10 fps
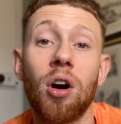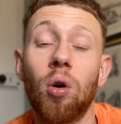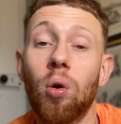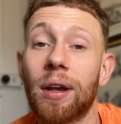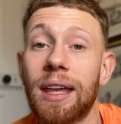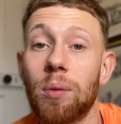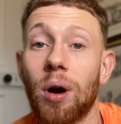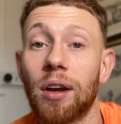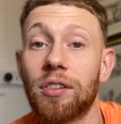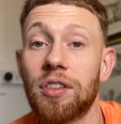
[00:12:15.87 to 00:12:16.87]
or
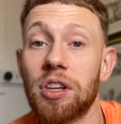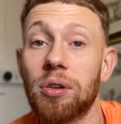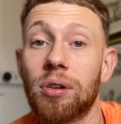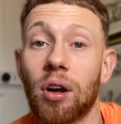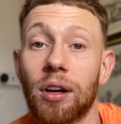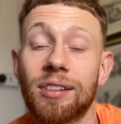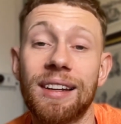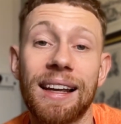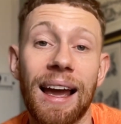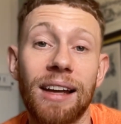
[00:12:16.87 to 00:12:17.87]
keywords that you'd like to
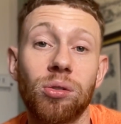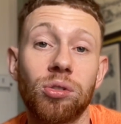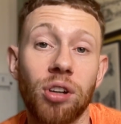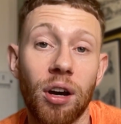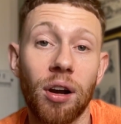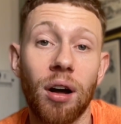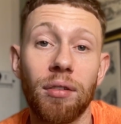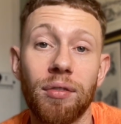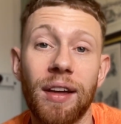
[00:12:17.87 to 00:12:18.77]
negate or turn off,